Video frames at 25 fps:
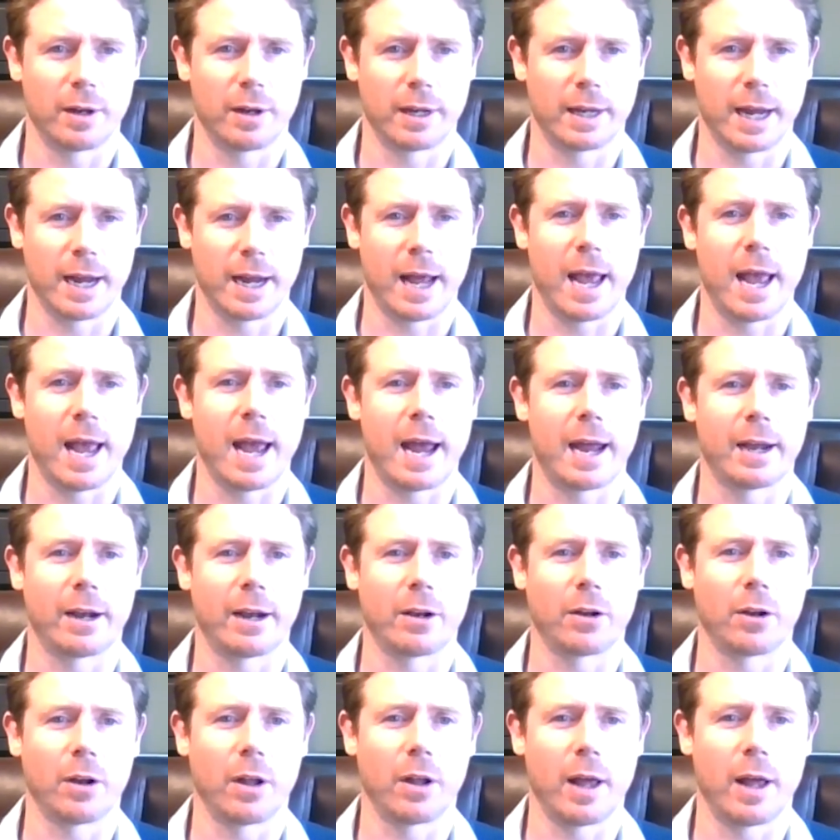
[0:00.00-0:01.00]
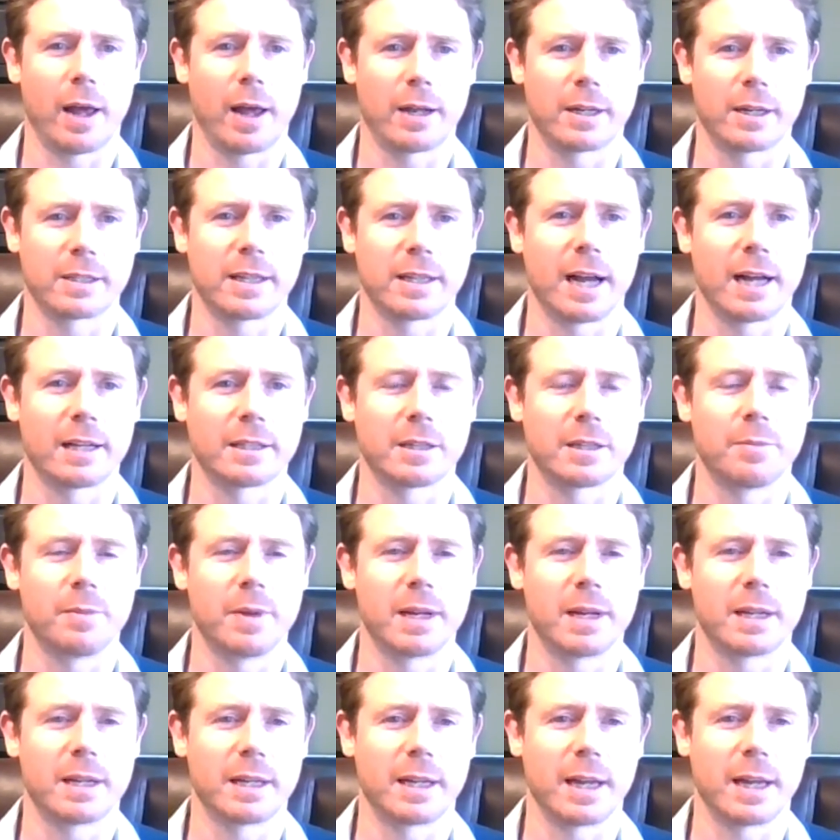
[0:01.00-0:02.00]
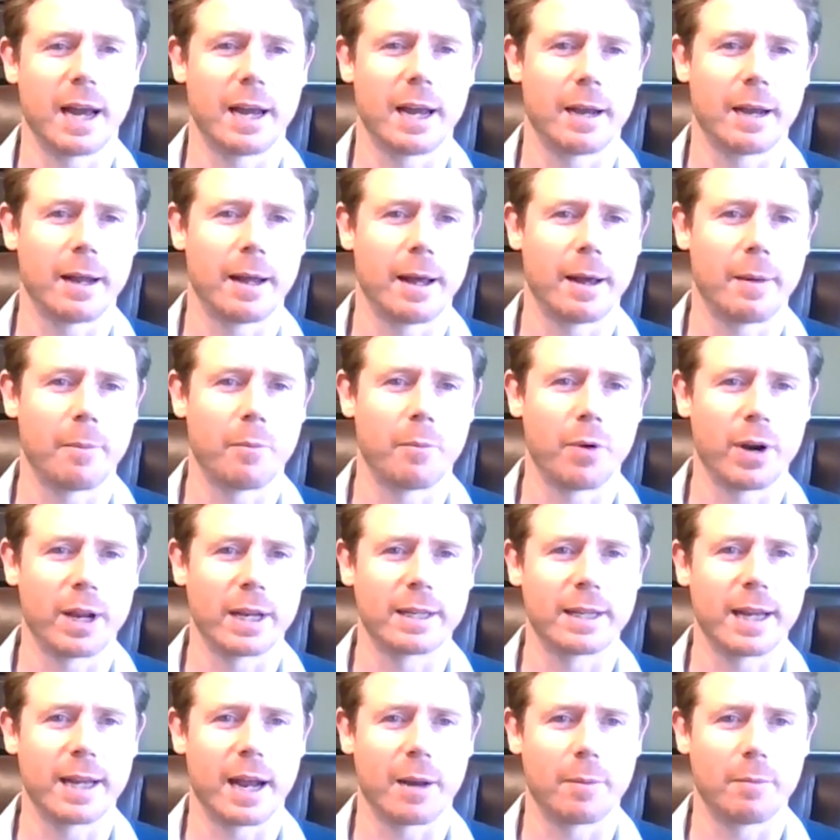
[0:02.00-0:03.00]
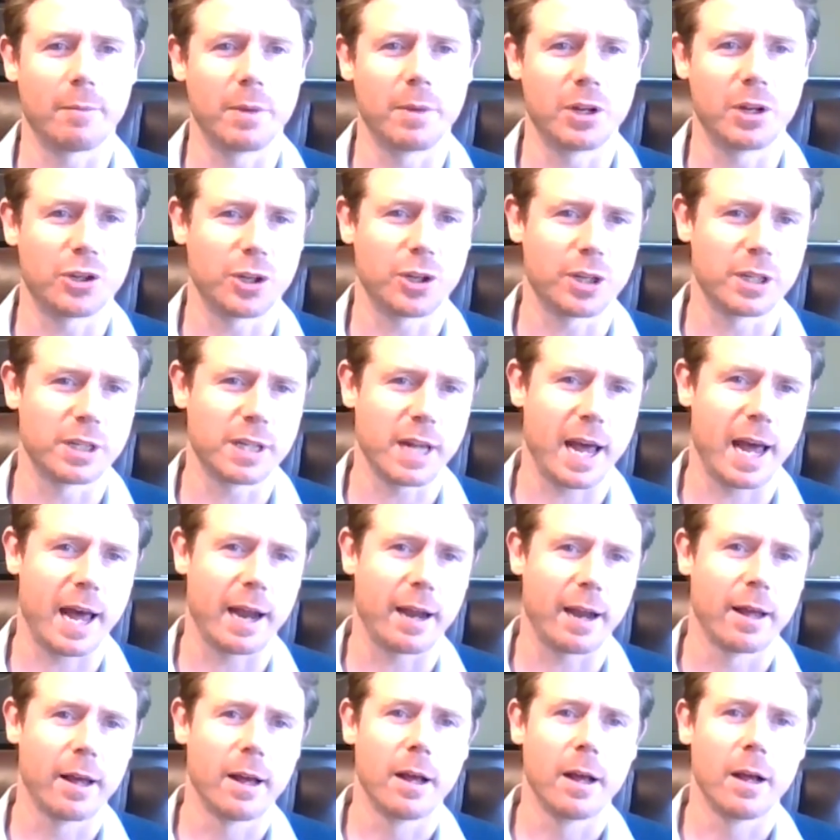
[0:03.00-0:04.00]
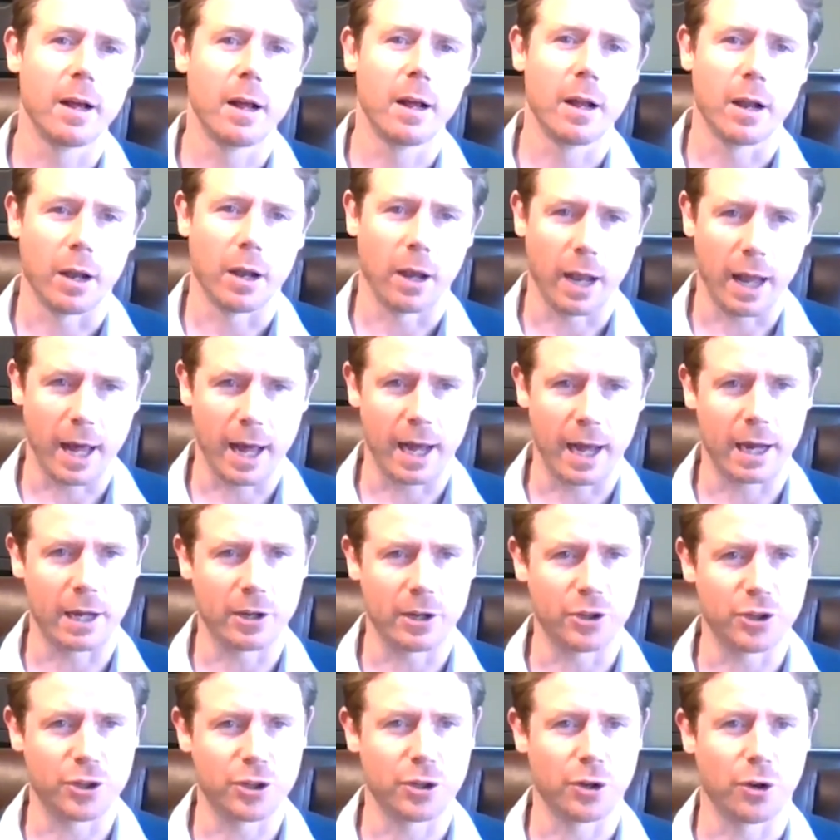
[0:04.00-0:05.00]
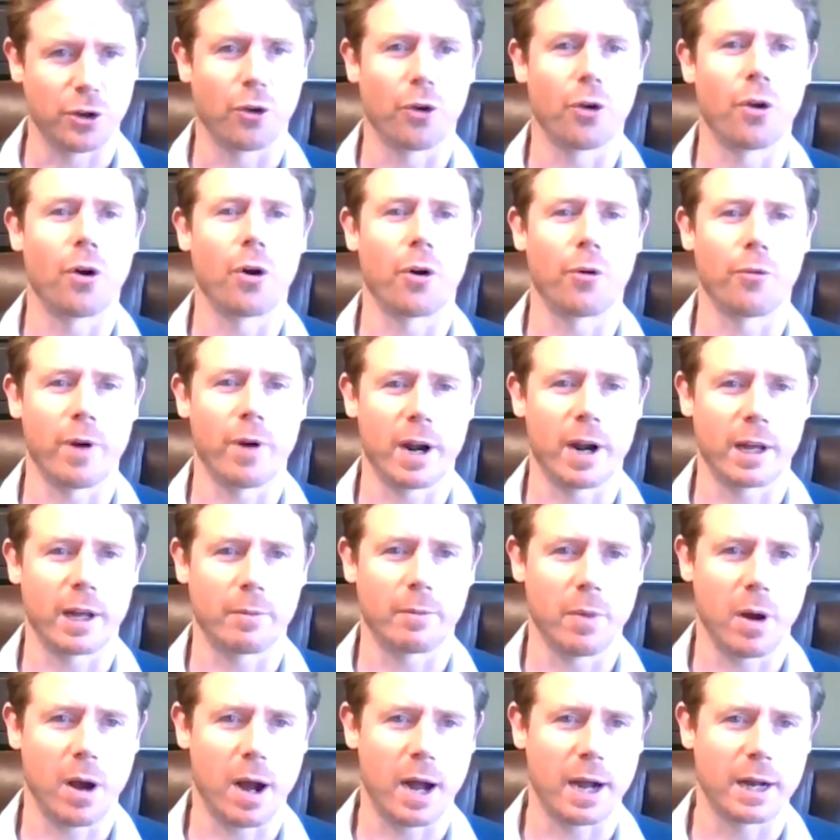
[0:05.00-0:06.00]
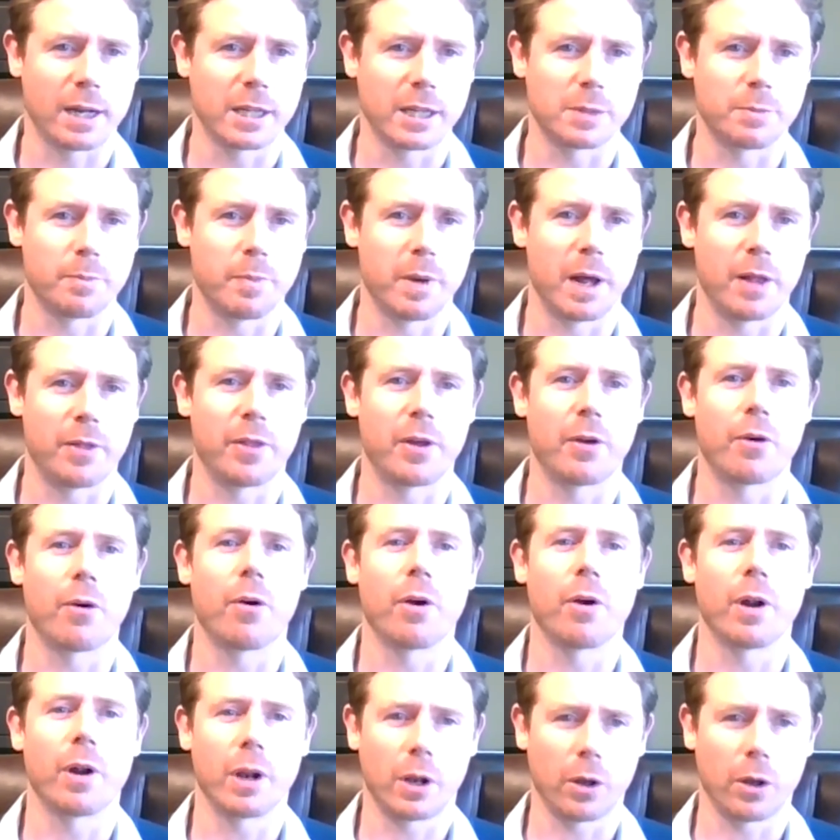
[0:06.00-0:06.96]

get a handle and start to mitigate and bring down emissions at large, long-running mines, but there are